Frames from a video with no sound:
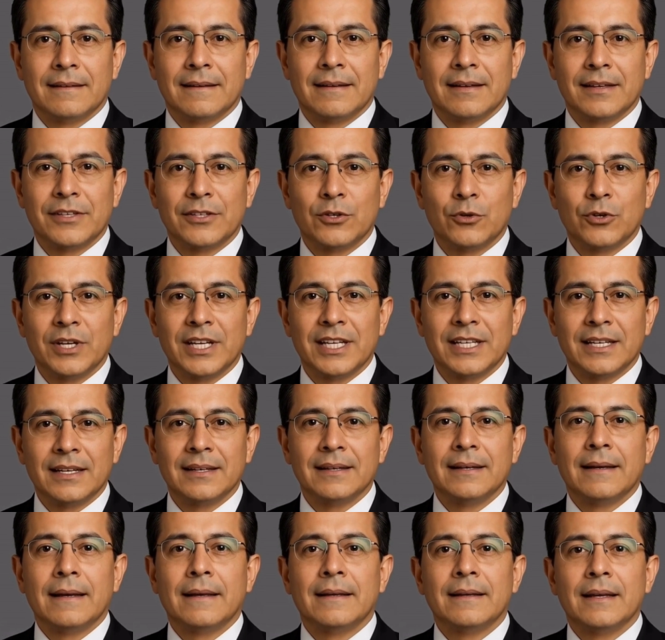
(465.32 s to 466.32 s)
3.
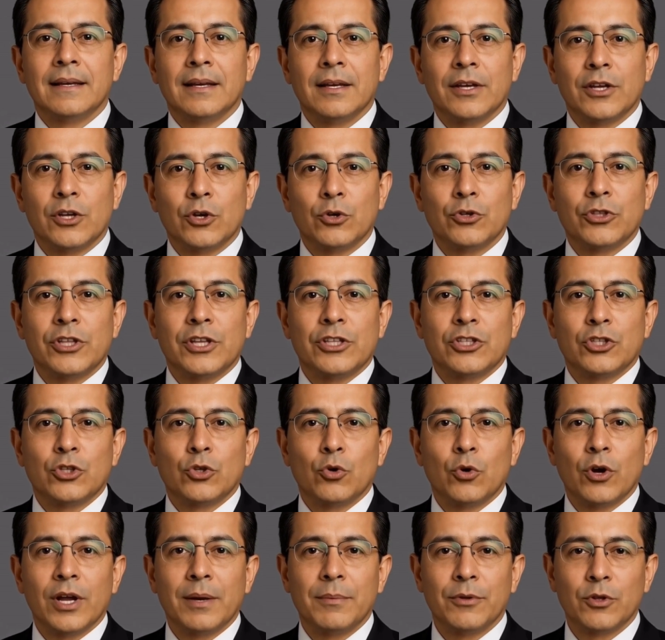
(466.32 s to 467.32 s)
Use a
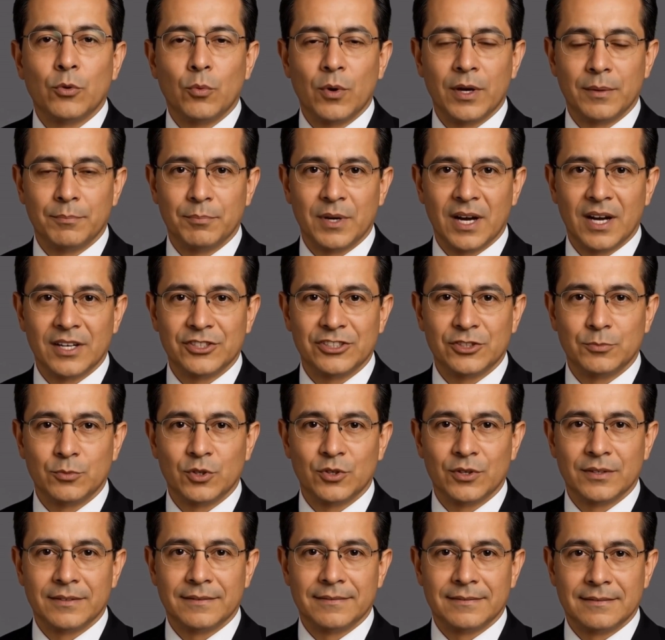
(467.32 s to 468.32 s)
script when
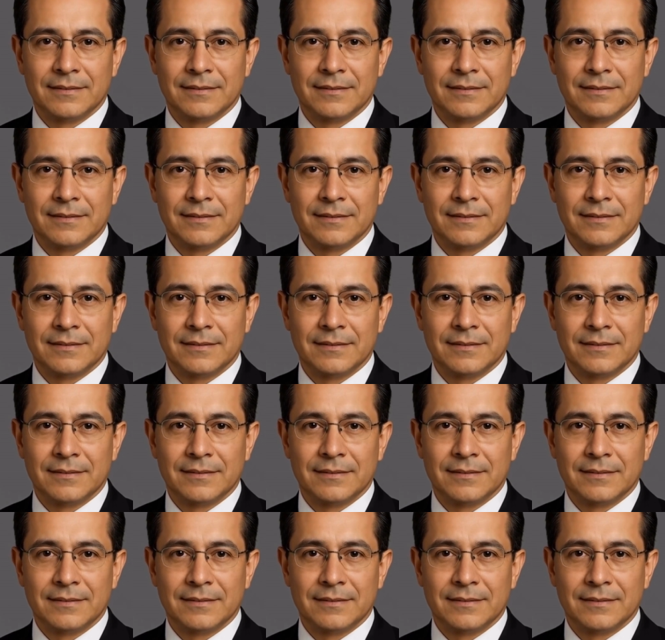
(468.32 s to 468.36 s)
possible.